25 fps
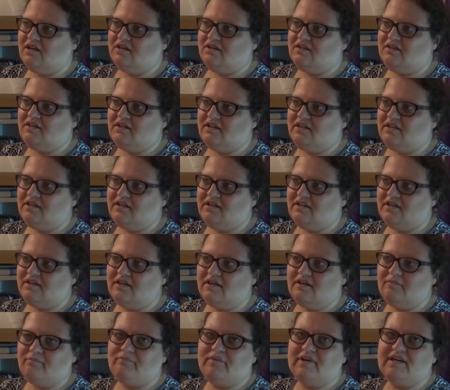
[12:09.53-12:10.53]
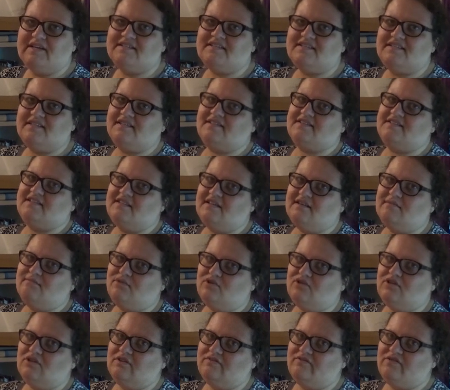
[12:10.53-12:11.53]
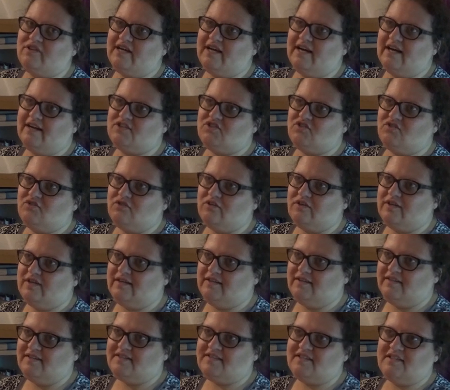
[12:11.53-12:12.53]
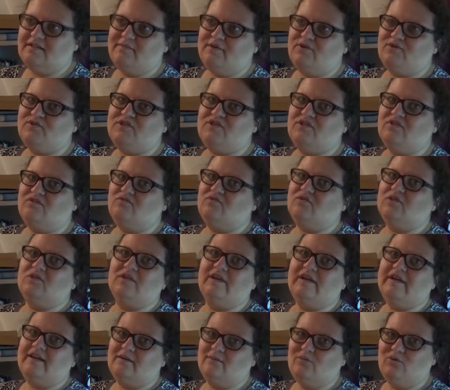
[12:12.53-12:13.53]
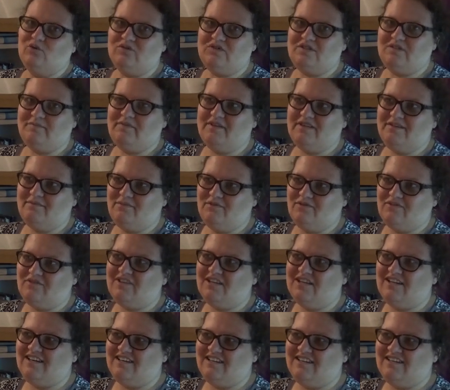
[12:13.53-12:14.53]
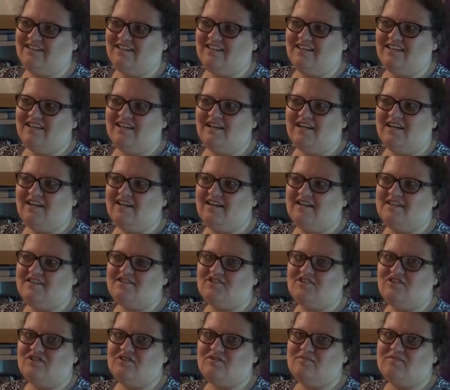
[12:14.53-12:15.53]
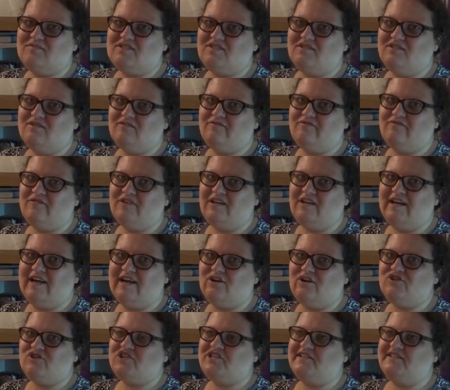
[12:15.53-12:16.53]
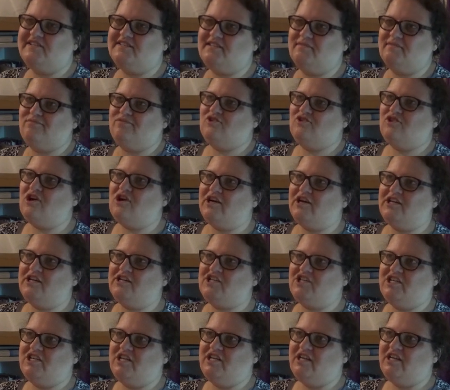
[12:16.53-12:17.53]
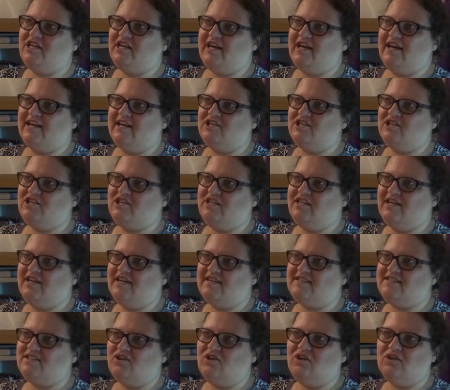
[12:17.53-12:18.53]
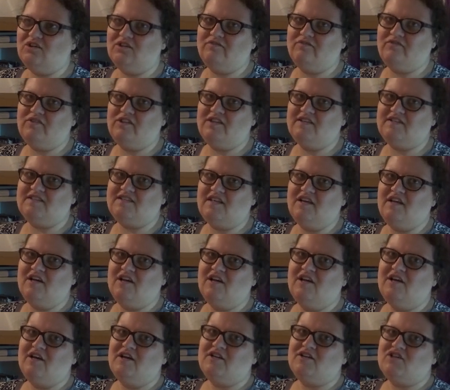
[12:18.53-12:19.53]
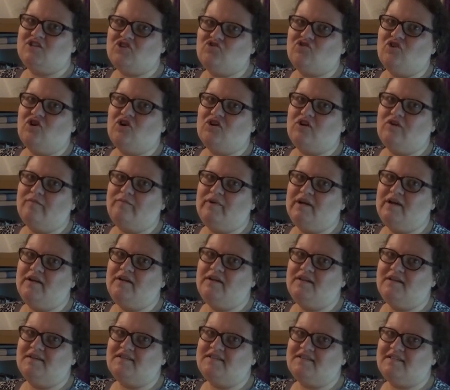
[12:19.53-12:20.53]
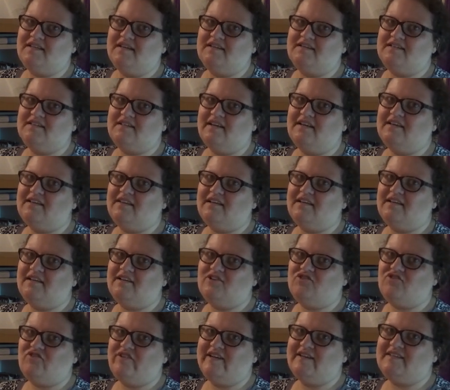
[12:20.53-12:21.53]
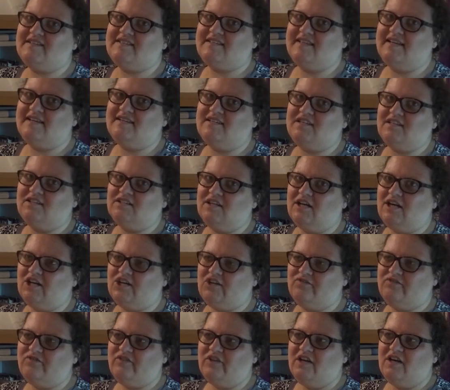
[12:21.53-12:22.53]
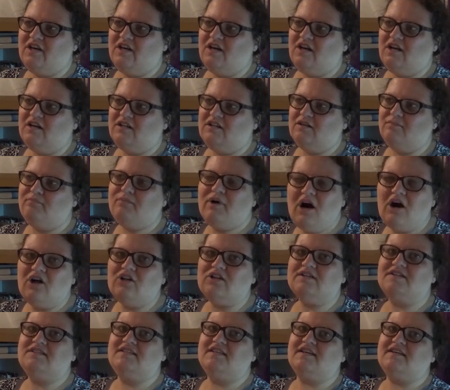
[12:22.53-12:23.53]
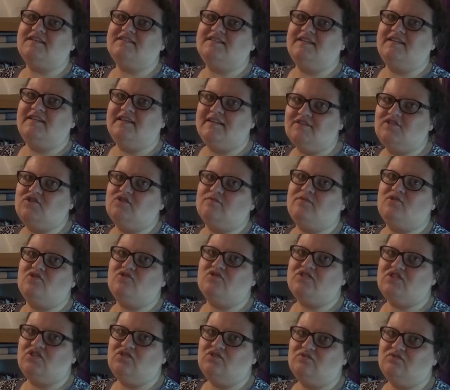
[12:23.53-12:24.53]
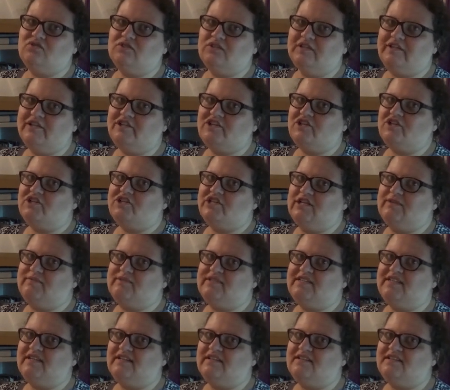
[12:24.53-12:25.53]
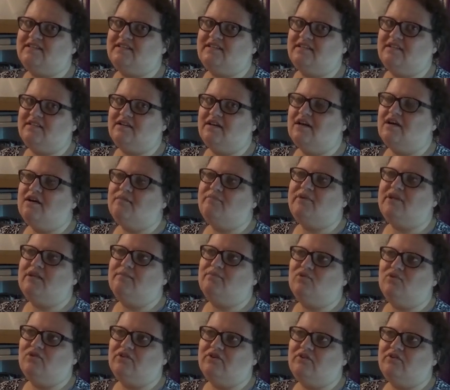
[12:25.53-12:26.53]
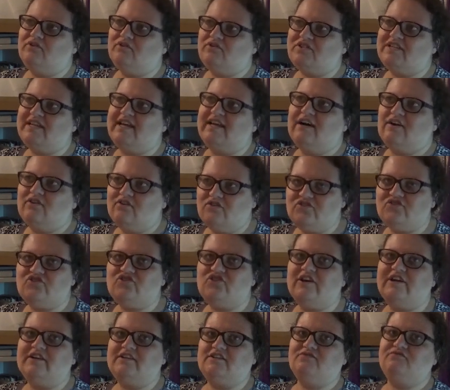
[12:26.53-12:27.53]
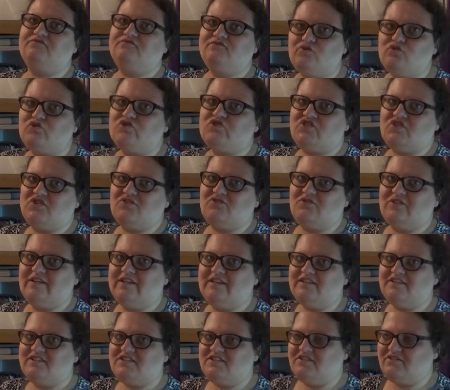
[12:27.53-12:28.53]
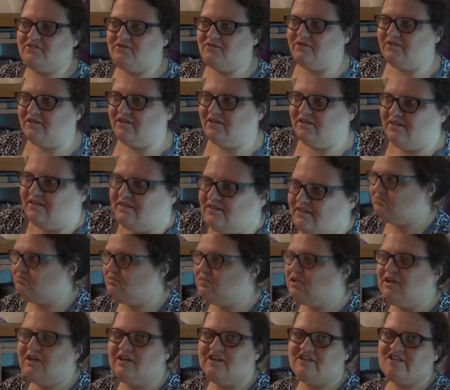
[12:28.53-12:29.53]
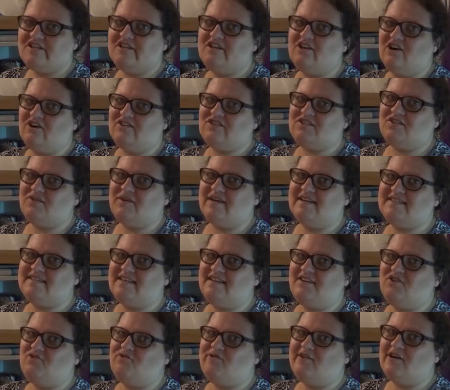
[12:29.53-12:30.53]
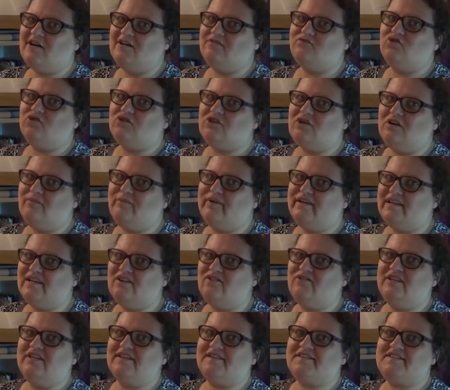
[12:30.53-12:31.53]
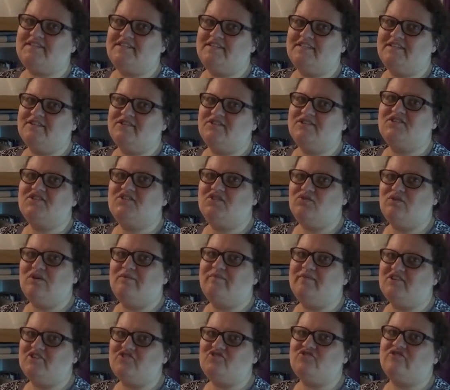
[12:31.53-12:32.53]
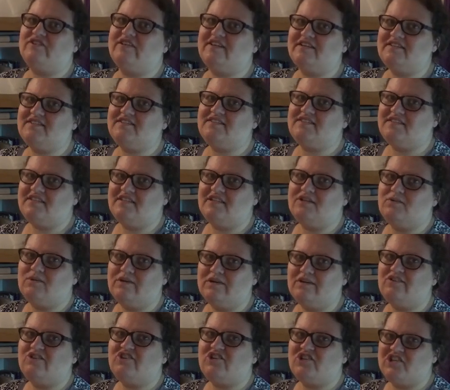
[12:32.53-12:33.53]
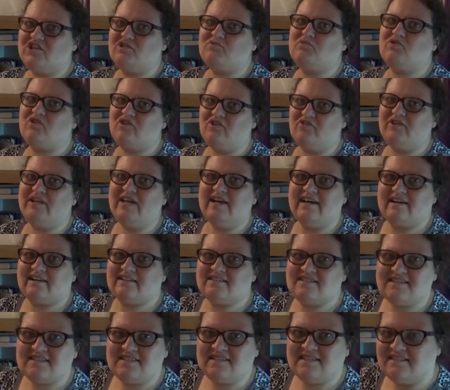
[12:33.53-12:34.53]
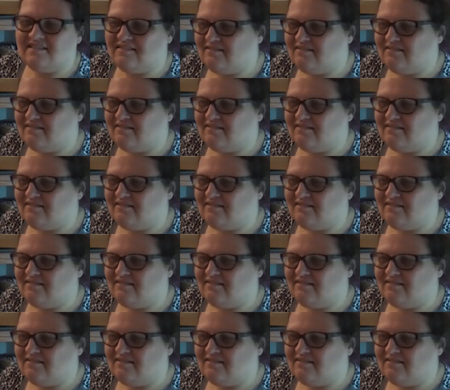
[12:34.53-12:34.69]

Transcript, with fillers: the best example of that, or at least the most relatable to people, uh, in terms of uh, how she's a prodigy and she has all of these strong opinions that I think transcend a lot of the politics and interpersonal relationships that uh, people in her town are trying to force her into. She also has a new novel coming out next year, so I'm intrigued to see where she will go next.